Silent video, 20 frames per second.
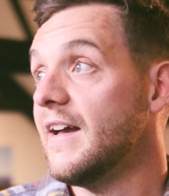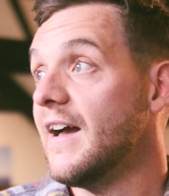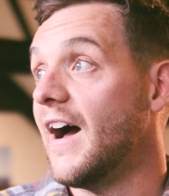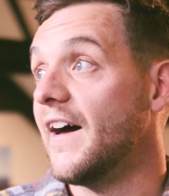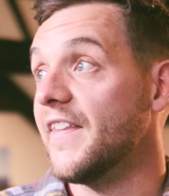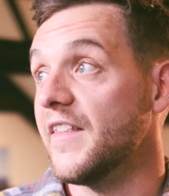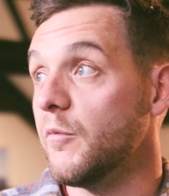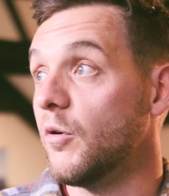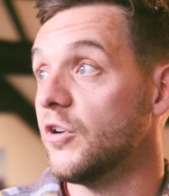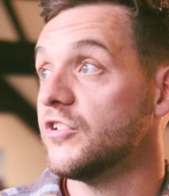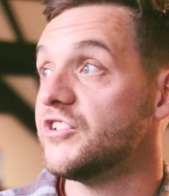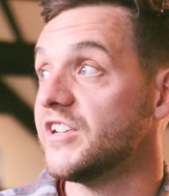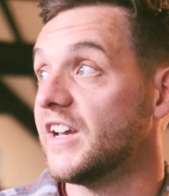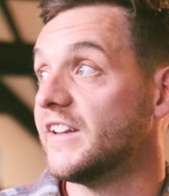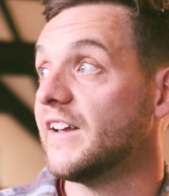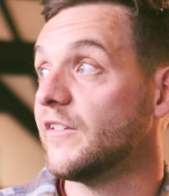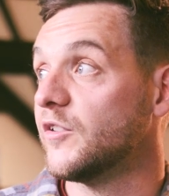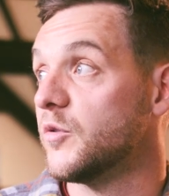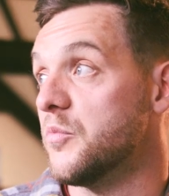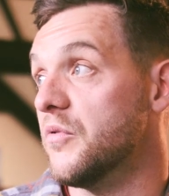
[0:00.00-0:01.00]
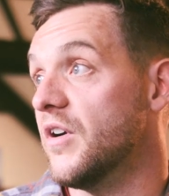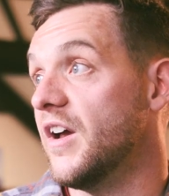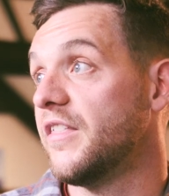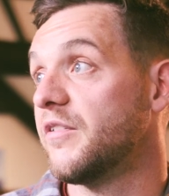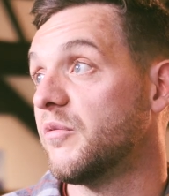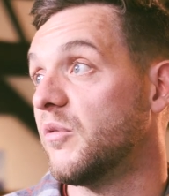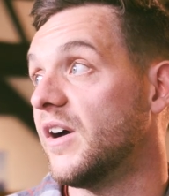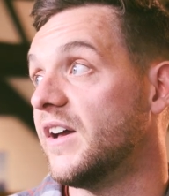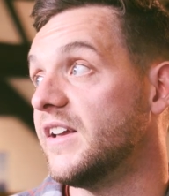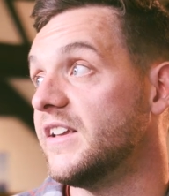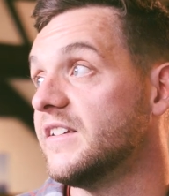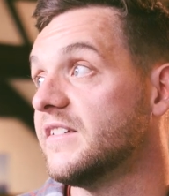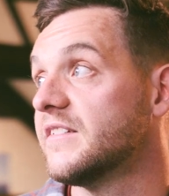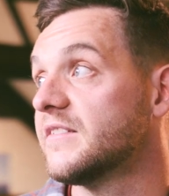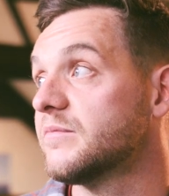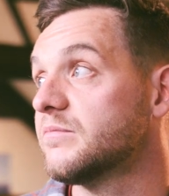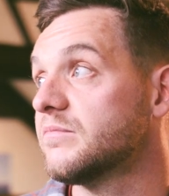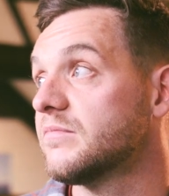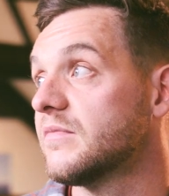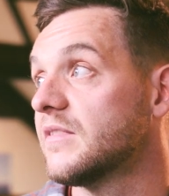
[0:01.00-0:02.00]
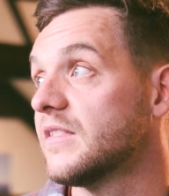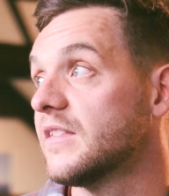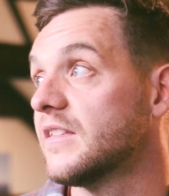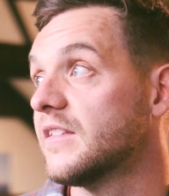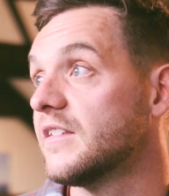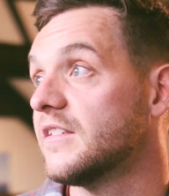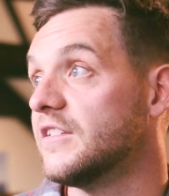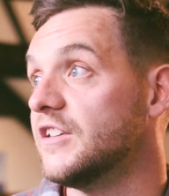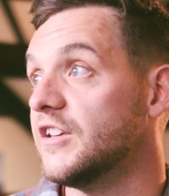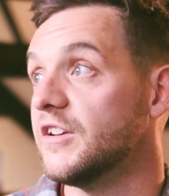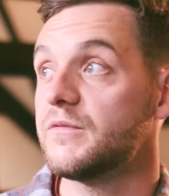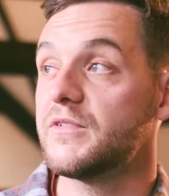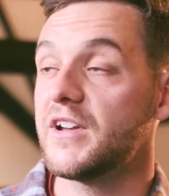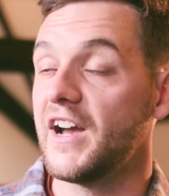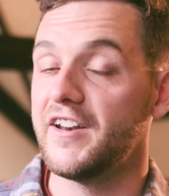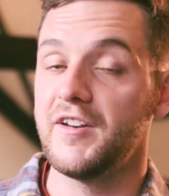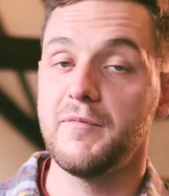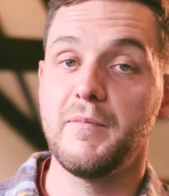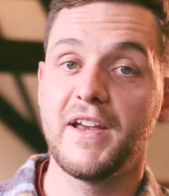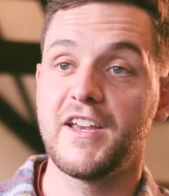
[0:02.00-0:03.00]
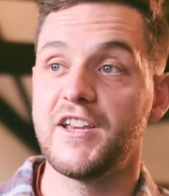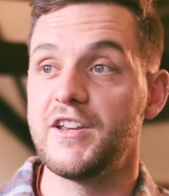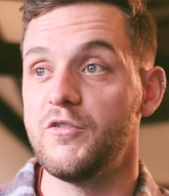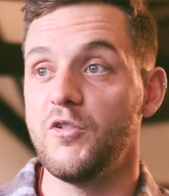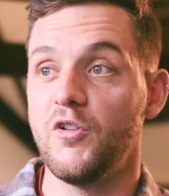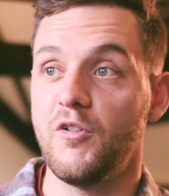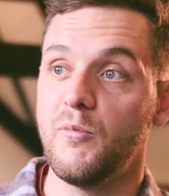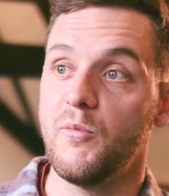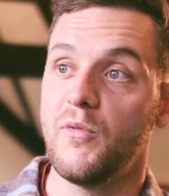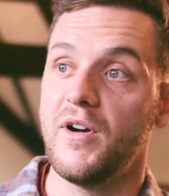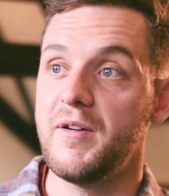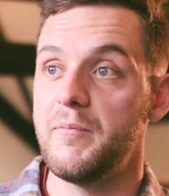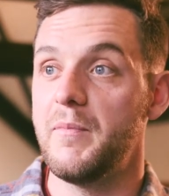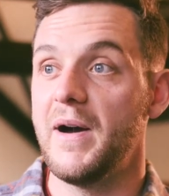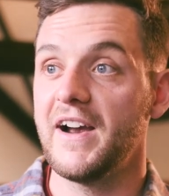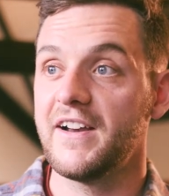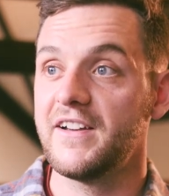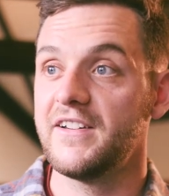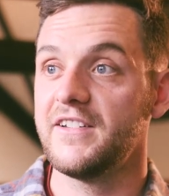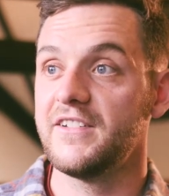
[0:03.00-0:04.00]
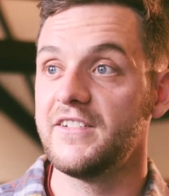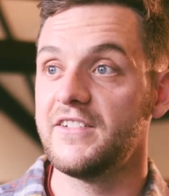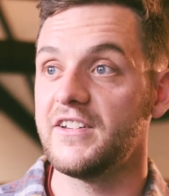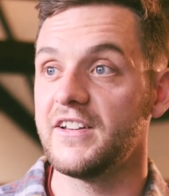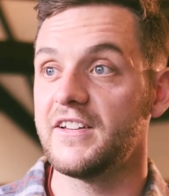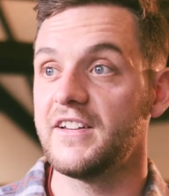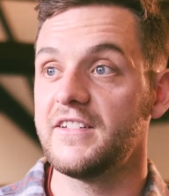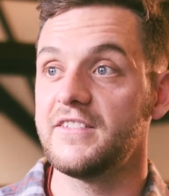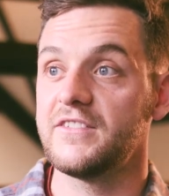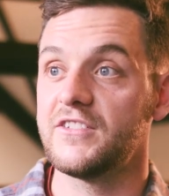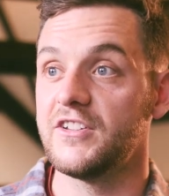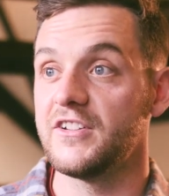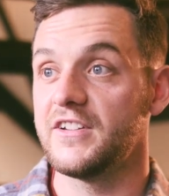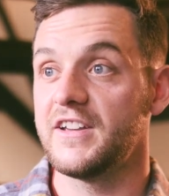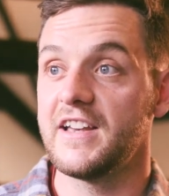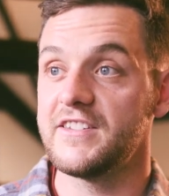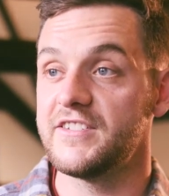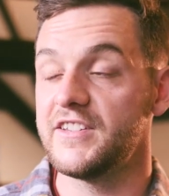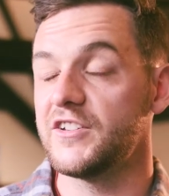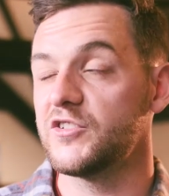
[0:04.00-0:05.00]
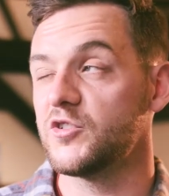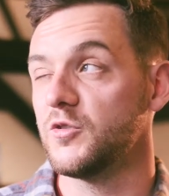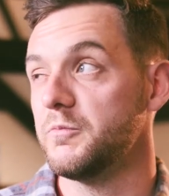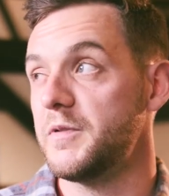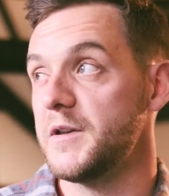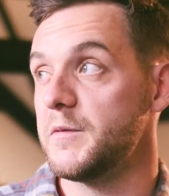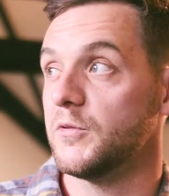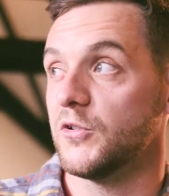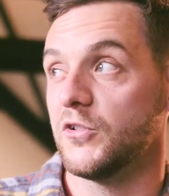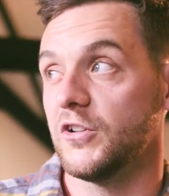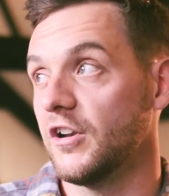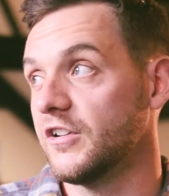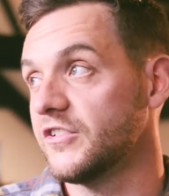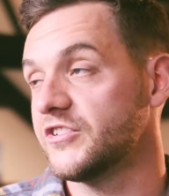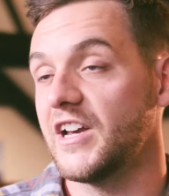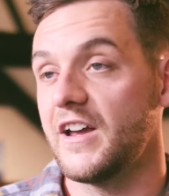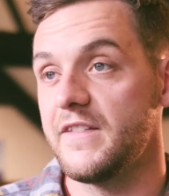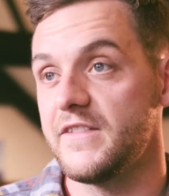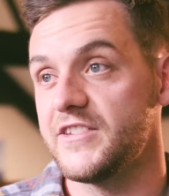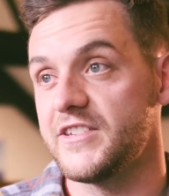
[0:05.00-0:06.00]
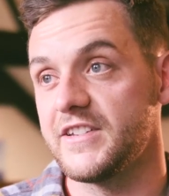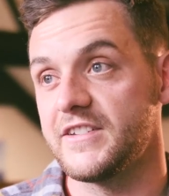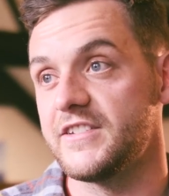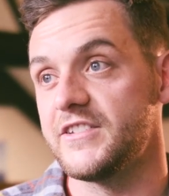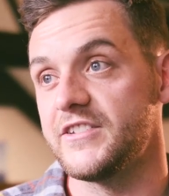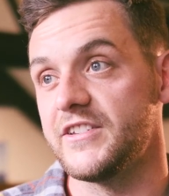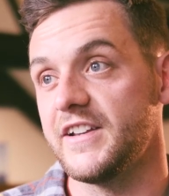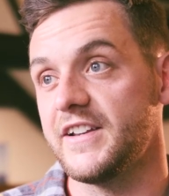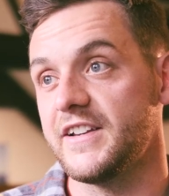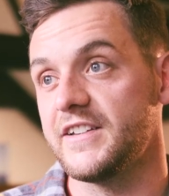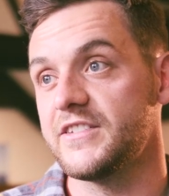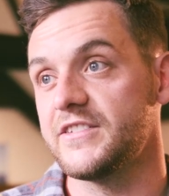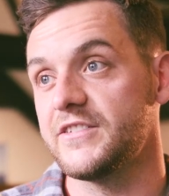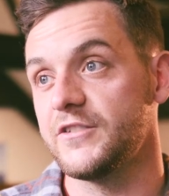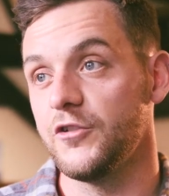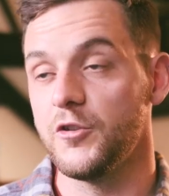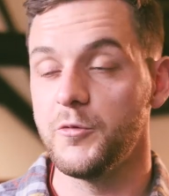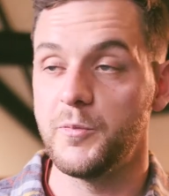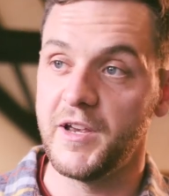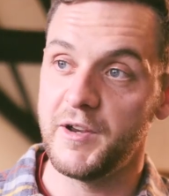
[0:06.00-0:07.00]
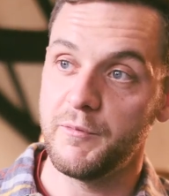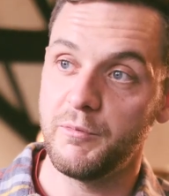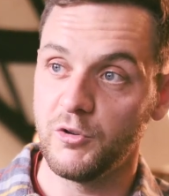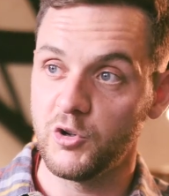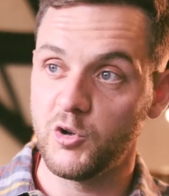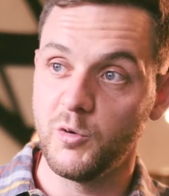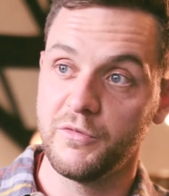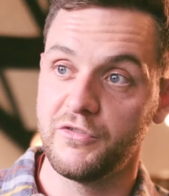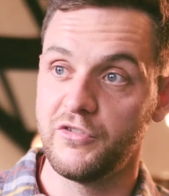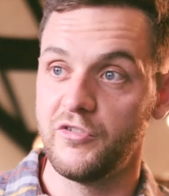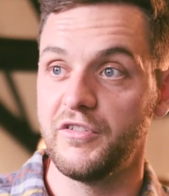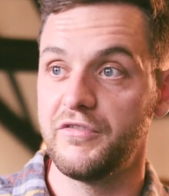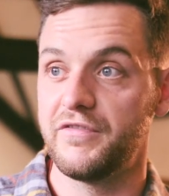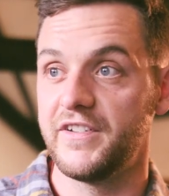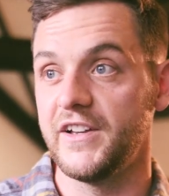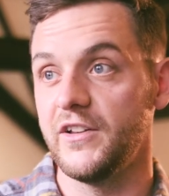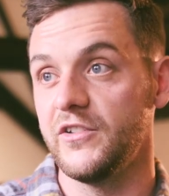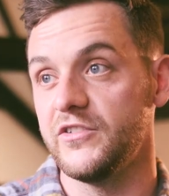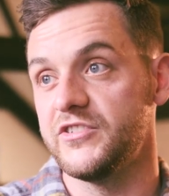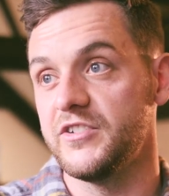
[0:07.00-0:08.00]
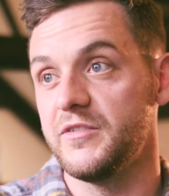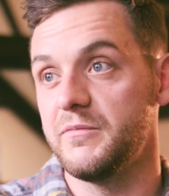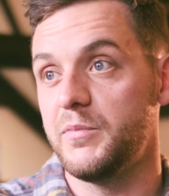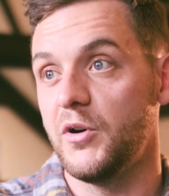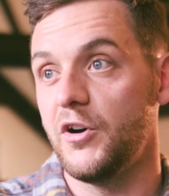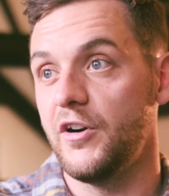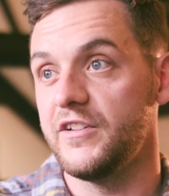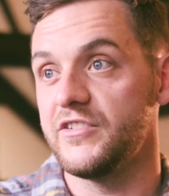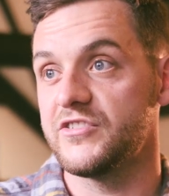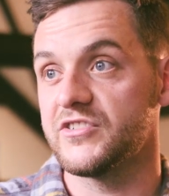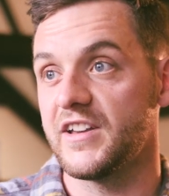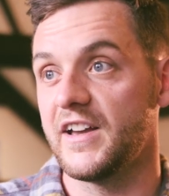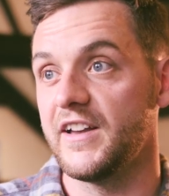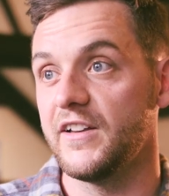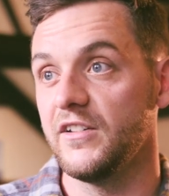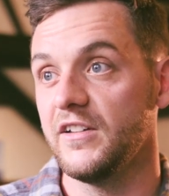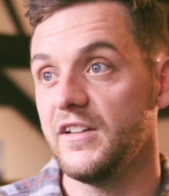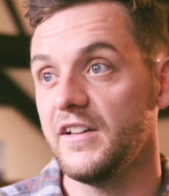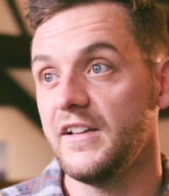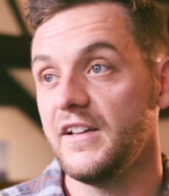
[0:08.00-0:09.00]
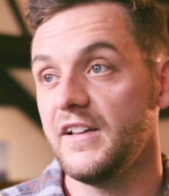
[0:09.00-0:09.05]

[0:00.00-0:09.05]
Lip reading: And then once you get down to Braithwaite, you kind of make your own way back to Keswick. Some people go alongside the 66, other people come through the fields at Port and Scale.